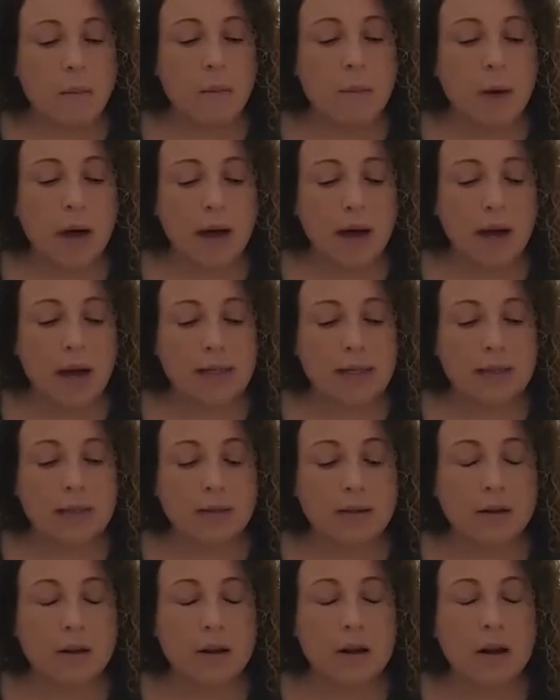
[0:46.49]
but
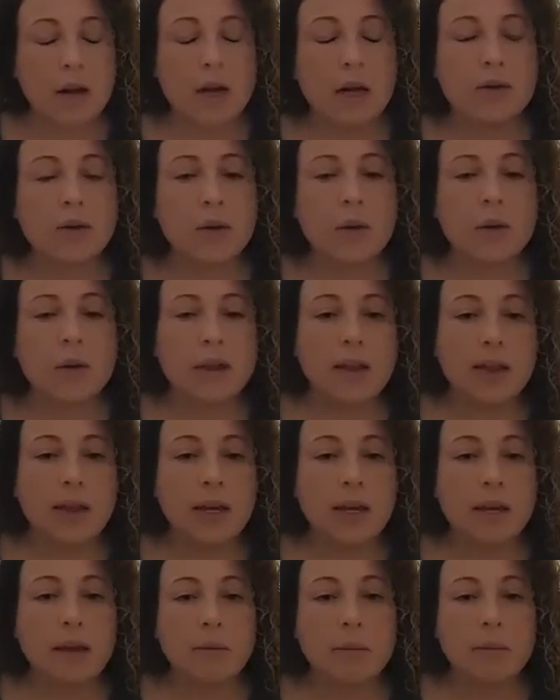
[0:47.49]
if you
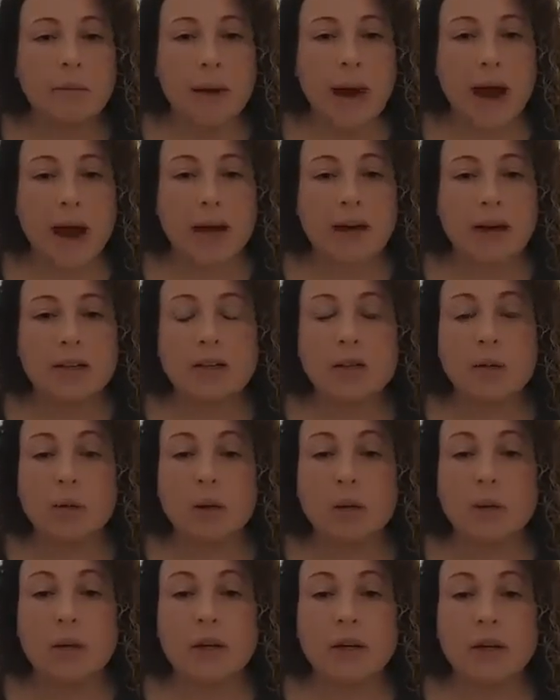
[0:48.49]
think back to
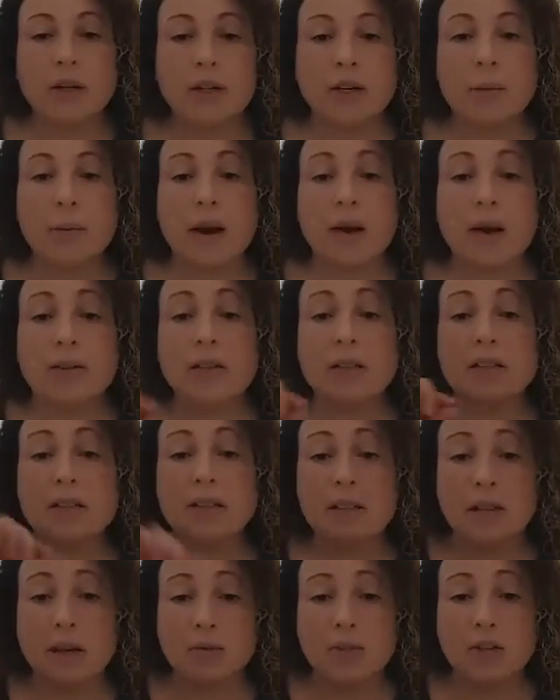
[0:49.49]
when we learned about the
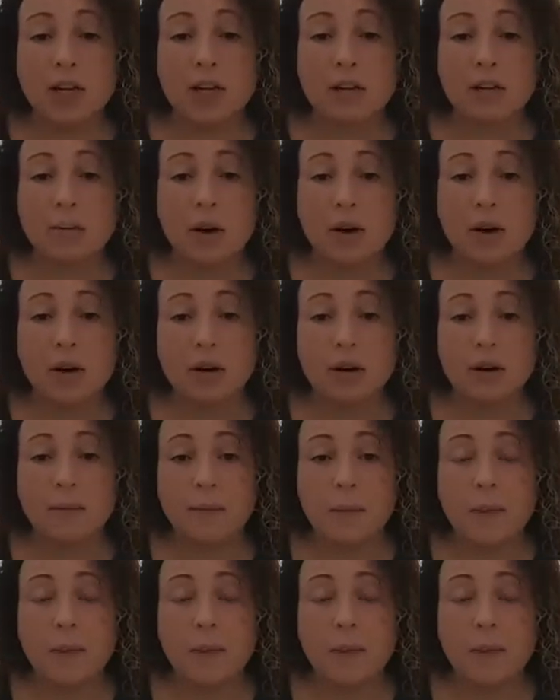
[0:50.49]
subject part